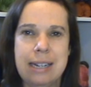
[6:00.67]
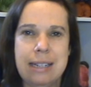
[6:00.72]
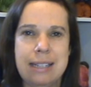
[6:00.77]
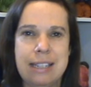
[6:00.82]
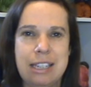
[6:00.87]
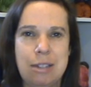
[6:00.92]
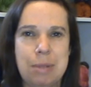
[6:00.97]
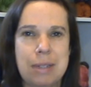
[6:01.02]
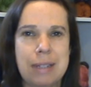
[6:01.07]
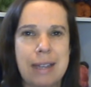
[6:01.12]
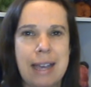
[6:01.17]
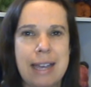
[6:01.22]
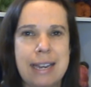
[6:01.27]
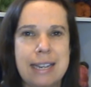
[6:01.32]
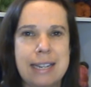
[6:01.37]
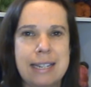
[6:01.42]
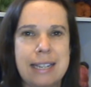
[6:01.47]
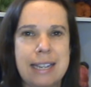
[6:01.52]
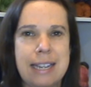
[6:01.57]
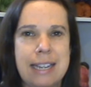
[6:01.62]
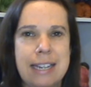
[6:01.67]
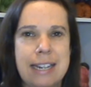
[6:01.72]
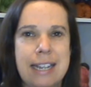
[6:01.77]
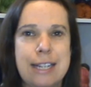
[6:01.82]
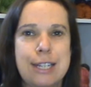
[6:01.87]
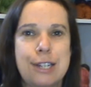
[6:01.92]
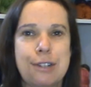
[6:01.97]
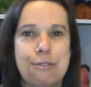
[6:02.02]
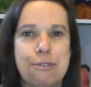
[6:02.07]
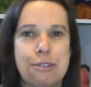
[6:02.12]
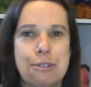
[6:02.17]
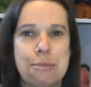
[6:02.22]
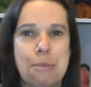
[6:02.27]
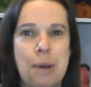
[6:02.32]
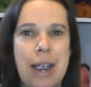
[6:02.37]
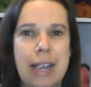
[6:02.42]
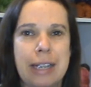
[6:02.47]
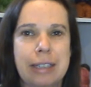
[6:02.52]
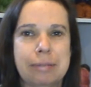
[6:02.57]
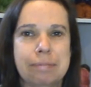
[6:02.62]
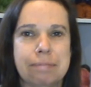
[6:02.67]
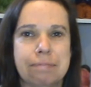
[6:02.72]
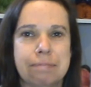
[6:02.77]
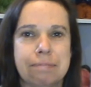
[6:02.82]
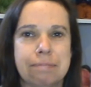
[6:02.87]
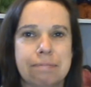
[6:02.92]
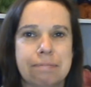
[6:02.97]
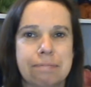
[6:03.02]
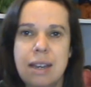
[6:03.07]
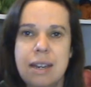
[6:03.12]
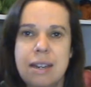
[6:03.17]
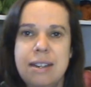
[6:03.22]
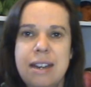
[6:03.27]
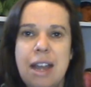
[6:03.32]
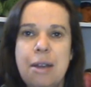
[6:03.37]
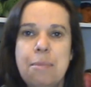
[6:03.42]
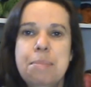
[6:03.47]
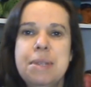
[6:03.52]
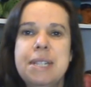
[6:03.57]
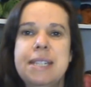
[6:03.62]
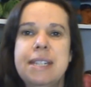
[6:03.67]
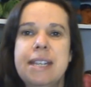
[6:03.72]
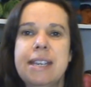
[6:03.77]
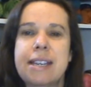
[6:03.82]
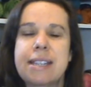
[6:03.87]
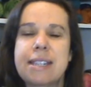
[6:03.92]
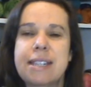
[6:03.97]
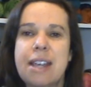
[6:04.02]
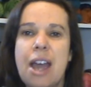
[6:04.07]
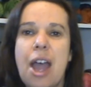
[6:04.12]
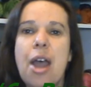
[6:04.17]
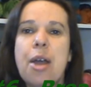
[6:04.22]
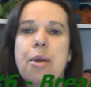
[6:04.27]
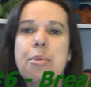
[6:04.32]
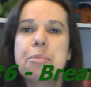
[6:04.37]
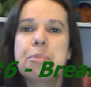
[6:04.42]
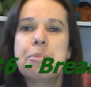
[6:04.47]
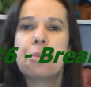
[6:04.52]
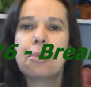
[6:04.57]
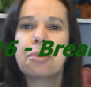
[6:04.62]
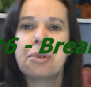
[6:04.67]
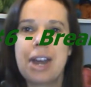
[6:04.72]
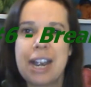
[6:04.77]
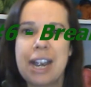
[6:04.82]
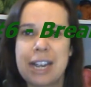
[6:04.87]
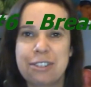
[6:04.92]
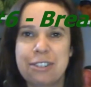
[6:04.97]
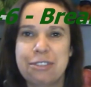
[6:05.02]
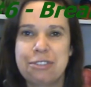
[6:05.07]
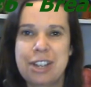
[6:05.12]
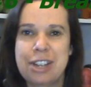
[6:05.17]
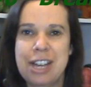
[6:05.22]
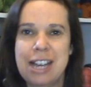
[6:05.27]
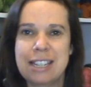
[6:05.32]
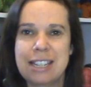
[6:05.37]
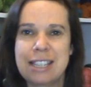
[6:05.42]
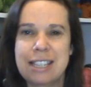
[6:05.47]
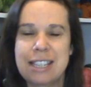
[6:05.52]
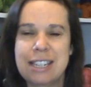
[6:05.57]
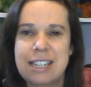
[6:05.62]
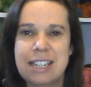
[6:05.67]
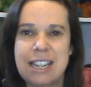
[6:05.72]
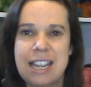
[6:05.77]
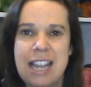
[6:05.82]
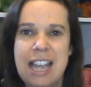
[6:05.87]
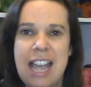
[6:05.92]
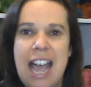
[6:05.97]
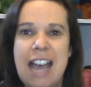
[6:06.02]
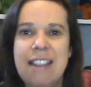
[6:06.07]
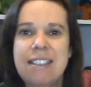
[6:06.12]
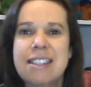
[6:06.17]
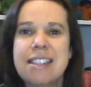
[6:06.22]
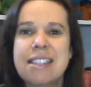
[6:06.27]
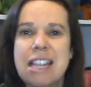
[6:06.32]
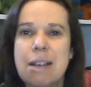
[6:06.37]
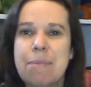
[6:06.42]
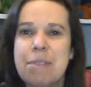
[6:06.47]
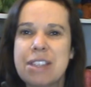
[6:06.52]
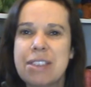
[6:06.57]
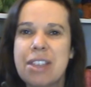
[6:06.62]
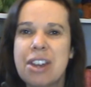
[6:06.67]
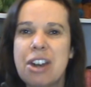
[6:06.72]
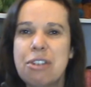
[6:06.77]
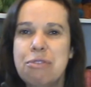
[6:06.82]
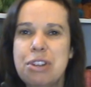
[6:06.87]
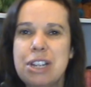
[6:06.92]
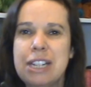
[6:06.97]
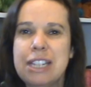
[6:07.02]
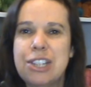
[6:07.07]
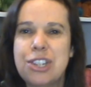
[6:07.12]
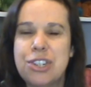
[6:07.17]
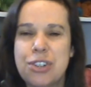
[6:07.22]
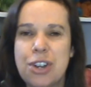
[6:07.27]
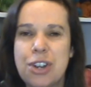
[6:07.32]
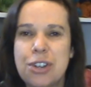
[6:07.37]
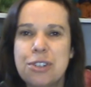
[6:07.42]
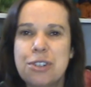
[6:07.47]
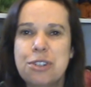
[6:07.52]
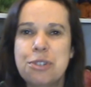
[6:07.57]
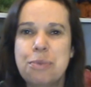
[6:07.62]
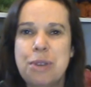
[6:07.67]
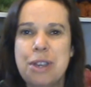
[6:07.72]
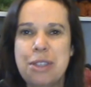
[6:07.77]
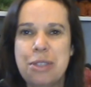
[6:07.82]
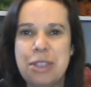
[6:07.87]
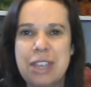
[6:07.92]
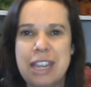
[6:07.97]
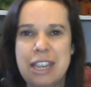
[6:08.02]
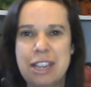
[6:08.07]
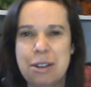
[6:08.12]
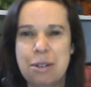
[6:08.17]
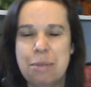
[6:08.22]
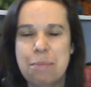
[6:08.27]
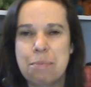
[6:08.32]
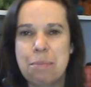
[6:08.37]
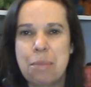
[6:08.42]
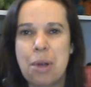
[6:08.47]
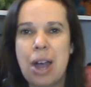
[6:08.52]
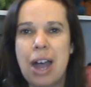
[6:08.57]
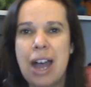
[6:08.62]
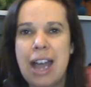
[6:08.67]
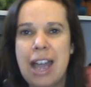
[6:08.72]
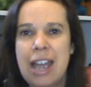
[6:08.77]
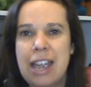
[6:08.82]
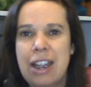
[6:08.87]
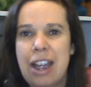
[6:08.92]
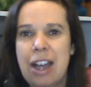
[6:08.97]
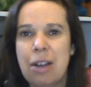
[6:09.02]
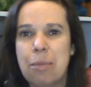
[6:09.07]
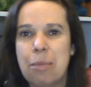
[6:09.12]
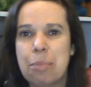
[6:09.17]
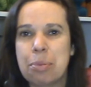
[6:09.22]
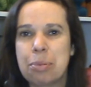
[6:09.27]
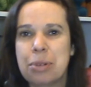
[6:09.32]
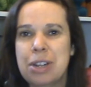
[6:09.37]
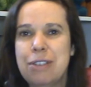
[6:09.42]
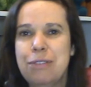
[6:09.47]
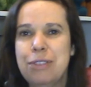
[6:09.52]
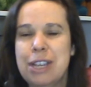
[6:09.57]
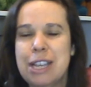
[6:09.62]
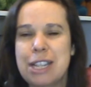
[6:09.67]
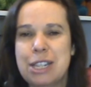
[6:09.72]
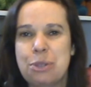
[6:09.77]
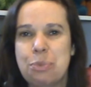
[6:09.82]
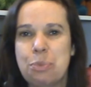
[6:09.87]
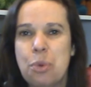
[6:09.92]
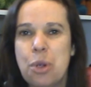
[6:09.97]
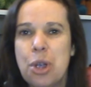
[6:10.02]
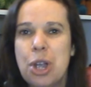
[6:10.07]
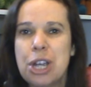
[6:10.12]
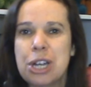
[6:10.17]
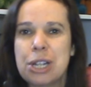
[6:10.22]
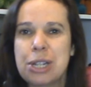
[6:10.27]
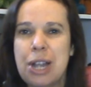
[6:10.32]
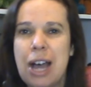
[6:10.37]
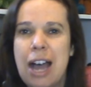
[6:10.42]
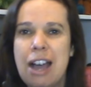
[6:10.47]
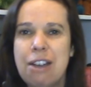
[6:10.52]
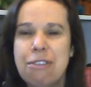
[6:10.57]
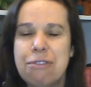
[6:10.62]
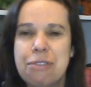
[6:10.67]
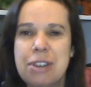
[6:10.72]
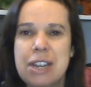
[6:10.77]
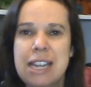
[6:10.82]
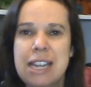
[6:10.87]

stimulated in a different way. Number 6, breakfast. And this is something that I really struggled with in my previous work life,